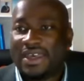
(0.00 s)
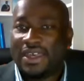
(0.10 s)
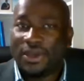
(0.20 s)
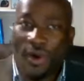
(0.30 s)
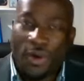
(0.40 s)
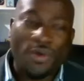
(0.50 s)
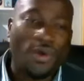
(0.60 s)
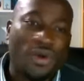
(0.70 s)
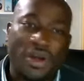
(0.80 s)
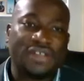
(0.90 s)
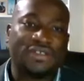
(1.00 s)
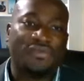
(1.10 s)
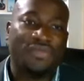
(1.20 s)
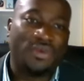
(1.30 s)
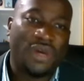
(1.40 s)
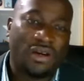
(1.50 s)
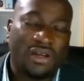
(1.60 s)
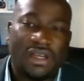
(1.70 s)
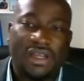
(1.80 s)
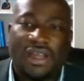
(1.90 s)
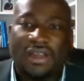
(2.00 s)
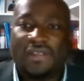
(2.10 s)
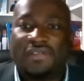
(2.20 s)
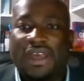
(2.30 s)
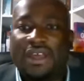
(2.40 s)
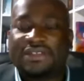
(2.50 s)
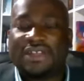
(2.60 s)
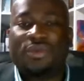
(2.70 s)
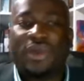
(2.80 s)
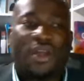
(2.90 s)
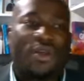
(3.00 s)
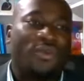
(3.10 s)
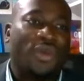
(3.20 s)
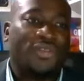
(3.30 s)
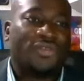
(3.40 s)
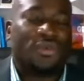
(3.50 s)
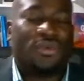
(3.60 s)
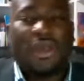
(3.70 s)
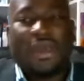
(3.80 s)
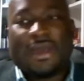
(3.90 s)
in all corners of the world in, in the things that we are going through.